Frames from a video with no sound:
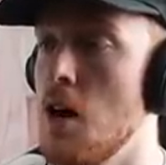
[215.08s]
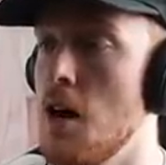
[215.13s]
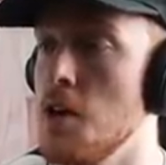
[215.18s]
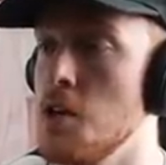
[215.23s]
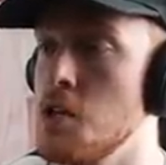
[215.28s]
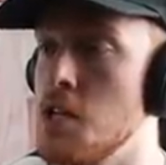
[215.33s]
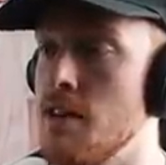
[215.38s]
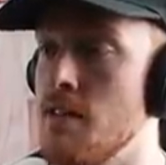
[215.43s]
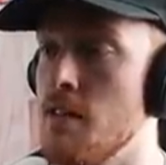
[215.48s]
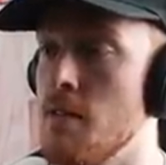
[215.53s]
I
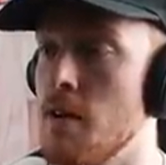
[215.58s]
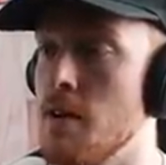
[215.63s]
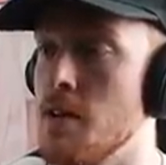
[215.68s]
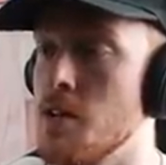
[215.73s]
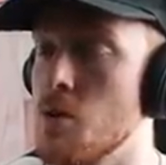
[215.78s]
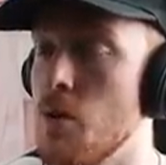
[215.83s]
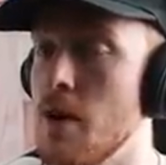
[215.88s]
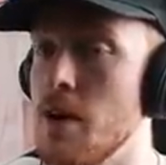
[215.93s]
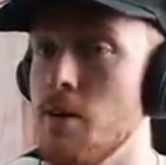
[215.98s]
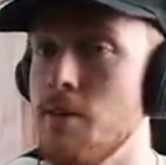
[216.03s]
usually have it
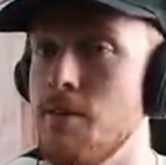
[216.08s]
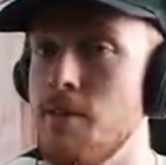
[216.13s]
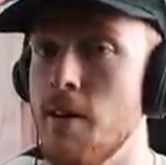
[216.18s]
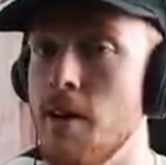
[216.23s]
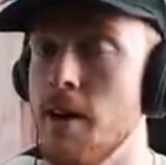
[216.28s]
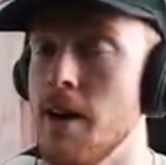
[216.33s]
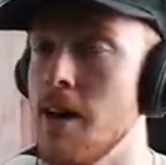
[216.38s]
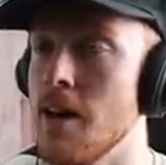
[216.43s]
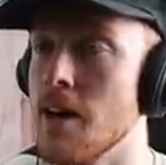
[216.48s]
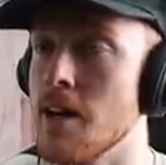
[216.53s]
around 20 or
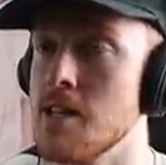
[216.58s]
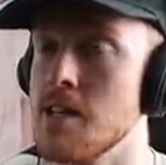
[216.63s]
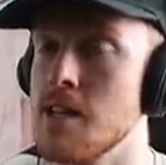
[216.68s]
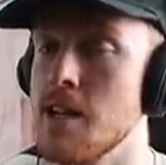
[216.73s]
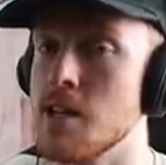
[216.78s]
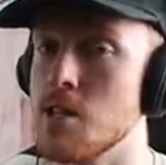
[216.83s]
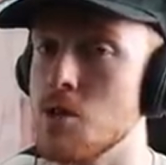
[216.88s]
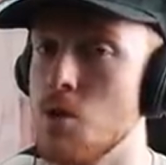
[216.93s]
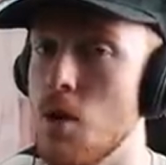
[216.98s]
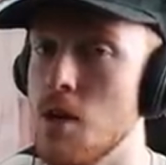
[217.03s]
30. Like I
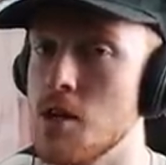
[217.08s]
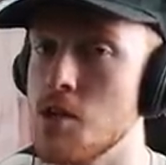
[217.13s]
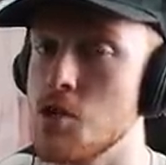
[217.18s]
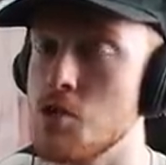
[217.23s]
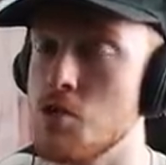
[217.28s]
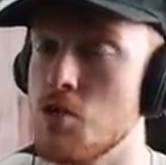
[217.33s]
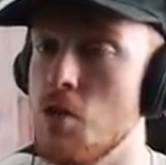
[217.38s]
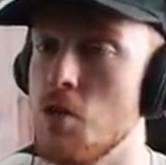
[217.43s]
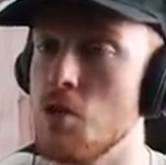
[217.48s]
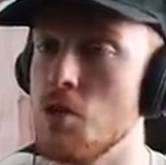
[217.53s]
said, it's quite
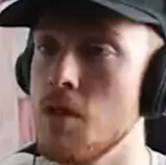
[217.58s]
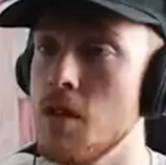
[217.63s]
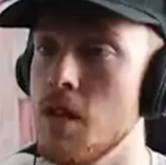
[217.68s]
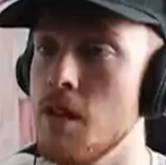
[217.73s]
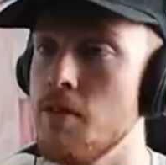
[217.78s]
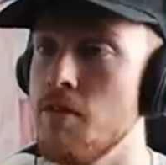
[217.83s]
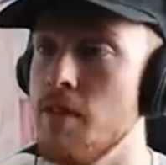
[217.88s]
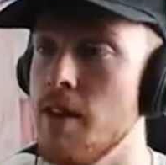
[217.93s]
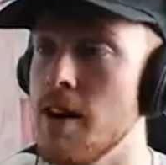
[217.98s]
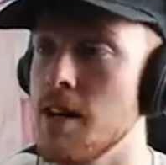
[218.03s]
strong, the
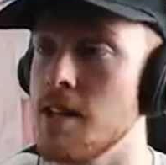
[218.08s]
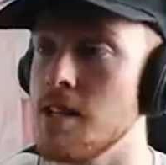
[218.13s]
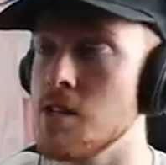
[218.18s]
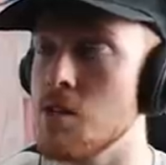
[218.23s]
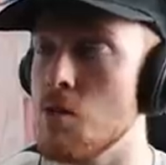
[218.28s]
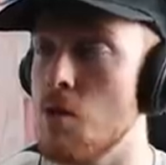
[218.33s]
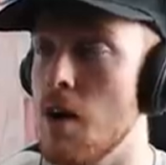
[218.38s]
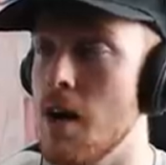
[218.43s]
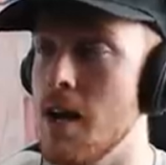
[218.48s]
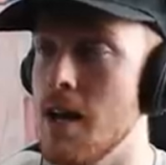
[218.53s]
effect. It's
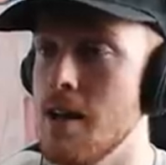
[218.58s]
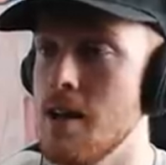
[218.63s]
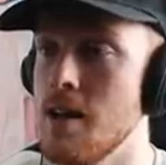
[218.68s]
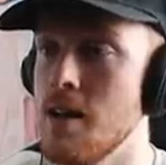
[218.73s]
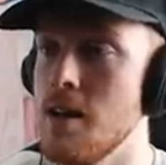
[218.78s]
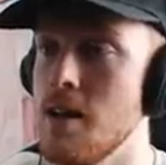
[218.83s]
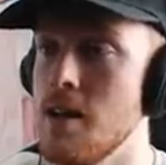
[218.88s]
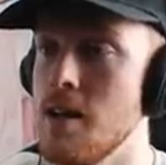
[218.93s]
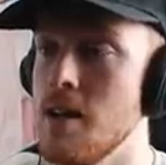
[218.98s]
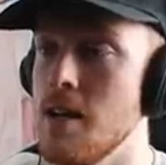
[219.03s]
quite,
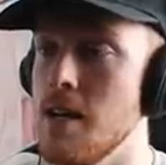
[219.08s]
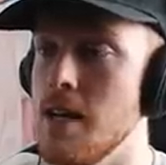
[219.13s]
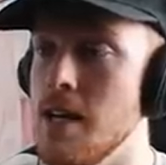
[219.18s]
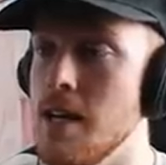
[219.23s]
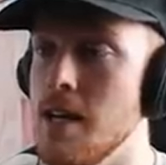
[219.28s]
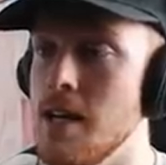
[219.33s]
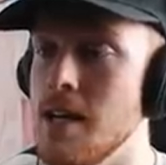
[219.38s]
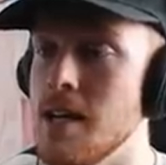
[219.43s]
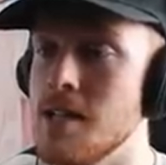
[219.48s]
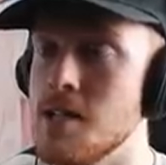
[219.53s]

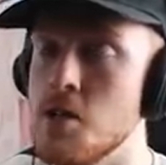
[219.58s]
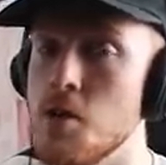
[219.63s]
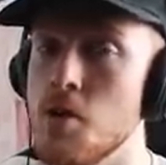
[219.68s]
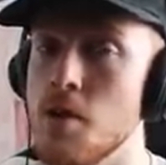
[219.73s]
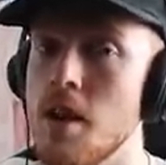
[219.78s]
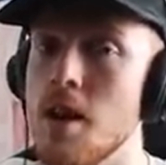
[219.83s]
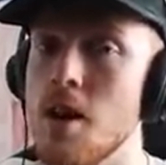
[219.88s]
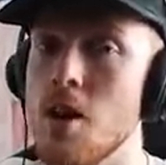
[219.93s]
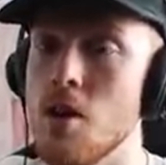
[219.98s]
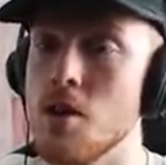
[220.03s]
it, it's
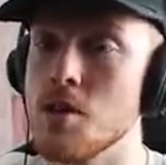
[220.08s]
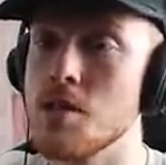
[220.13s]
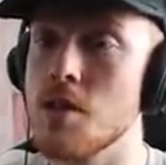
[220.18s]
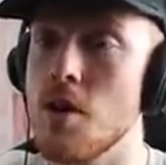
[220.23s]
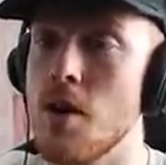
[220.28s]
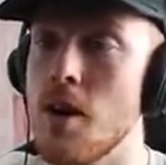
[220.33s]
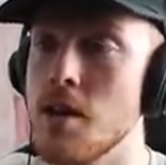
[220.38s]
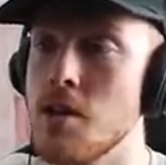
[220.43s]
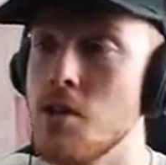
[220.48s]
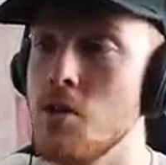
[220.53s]
doing a lot.
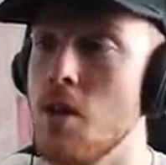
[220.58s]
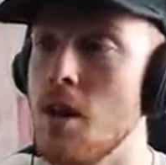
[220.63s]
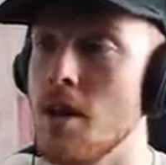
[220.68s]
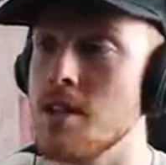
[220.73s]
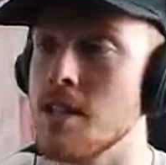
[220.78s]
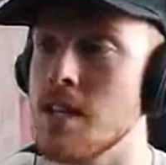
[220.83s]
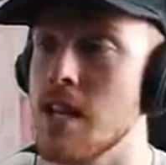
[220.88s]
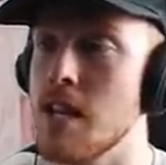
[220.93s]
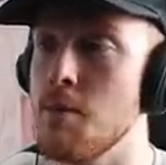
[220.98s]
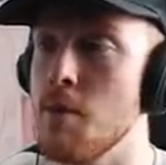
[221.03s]
So I do like
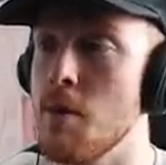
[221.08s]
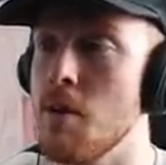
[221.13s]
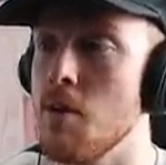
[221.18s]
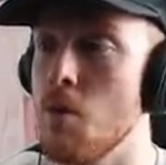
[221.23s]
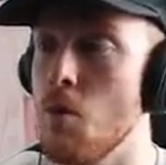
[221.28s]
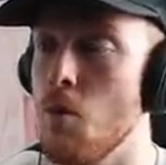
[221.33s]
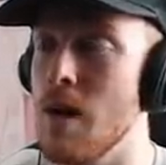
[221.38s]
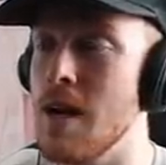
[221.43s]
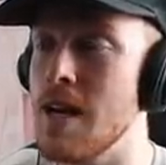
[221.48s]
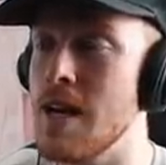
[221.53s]
to keep it
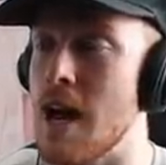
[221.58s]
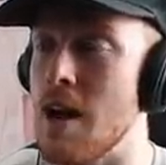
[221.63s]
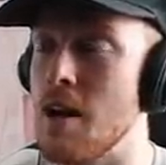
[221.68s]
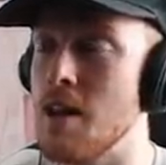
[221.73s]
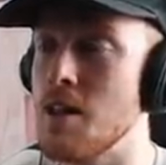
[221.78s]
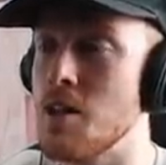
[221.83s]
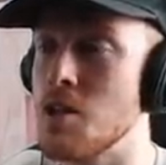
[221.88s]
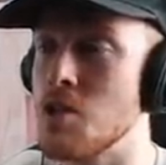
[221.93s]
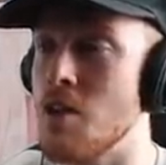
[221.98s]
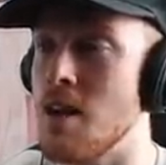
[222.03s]
way down
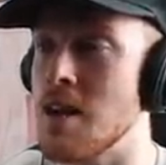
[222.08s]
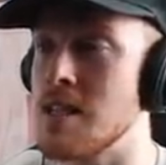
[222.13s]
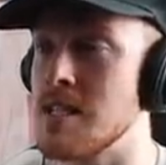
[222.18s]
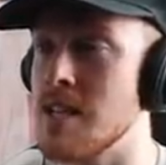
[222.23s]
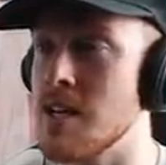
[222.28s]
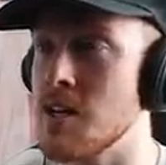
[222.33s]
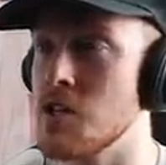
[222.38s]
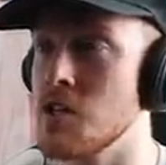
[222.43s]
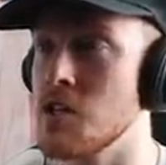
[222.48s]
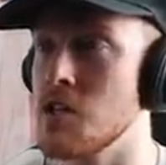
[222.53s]
in the dry
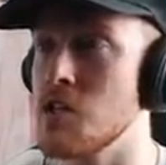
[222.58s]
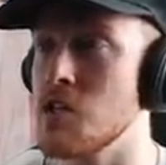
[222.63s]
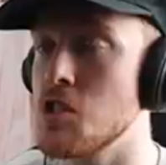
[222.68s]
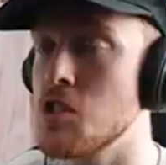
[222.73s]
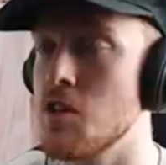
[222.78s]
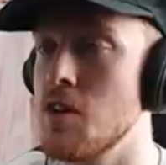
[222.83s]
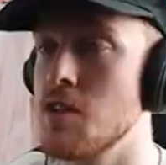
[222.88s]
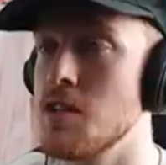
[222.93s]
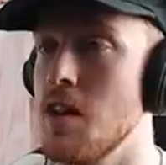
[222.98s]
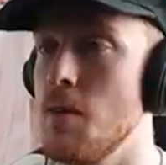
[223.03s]
section just
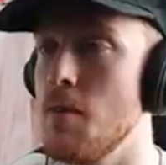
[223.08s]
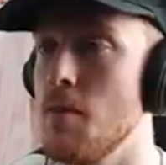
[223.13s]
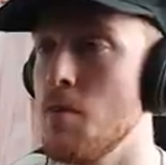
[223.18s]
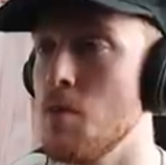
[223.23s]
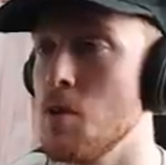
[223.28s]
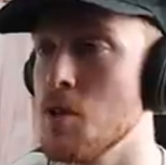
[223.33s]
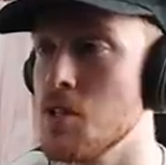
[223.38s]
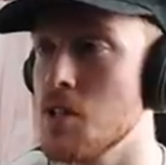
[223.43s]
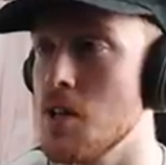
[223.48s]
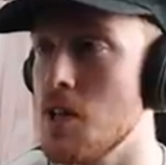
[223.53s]
so it's a little bit
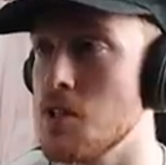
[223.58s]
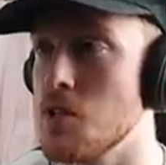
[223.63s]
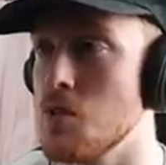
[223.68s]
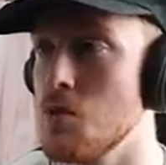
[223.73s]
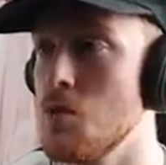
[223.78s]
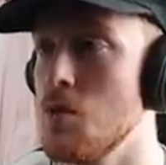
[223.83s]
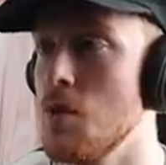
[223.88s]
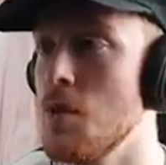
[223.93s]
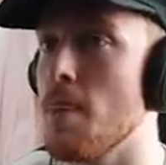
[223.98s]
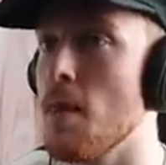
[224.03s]
more
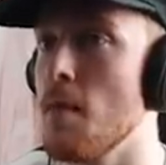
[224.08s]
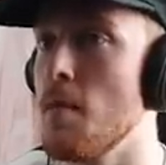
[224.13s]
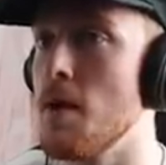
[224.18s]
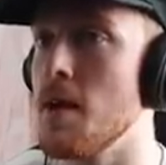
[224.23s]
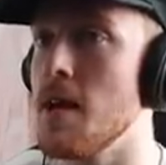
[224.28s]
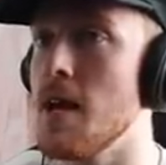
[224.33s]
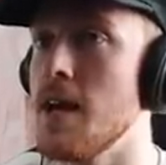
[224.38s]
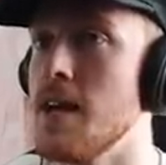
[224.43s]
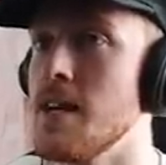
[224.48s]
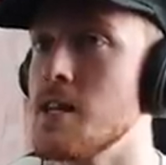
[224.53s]
subtle.
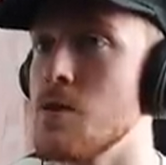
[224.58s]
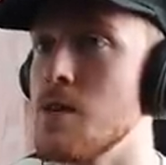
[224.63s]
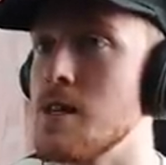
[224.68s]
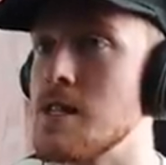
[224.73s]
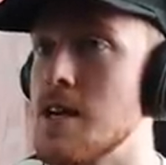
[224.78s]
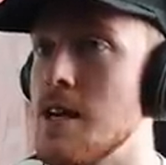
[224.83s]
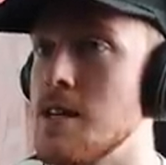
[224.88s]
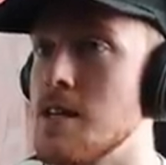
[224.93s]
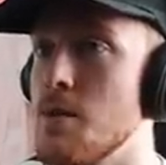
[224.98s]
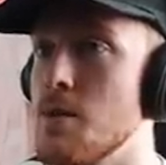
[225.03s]
But yeah, here's what it
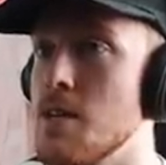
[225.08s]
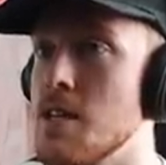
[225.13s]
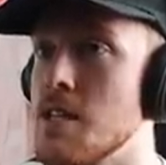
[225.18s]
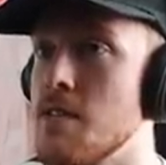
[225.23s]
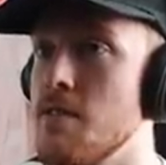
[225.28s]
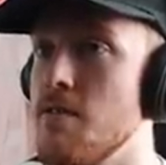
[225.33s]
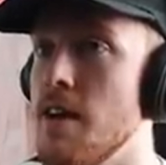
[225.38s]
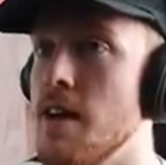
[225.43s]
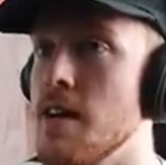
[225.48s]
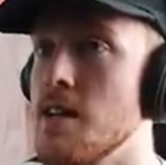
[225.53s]
sounds like with this
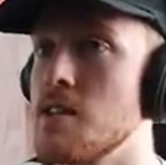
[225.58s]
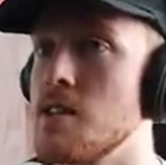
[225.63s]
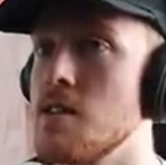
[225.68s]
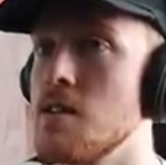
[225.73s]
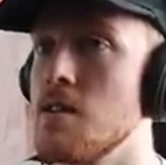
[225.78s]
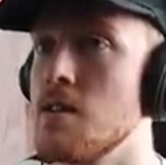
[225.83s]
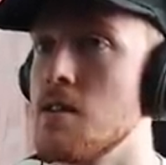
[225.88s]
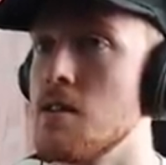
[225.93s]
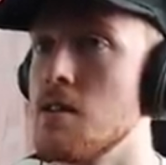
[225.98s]
effect.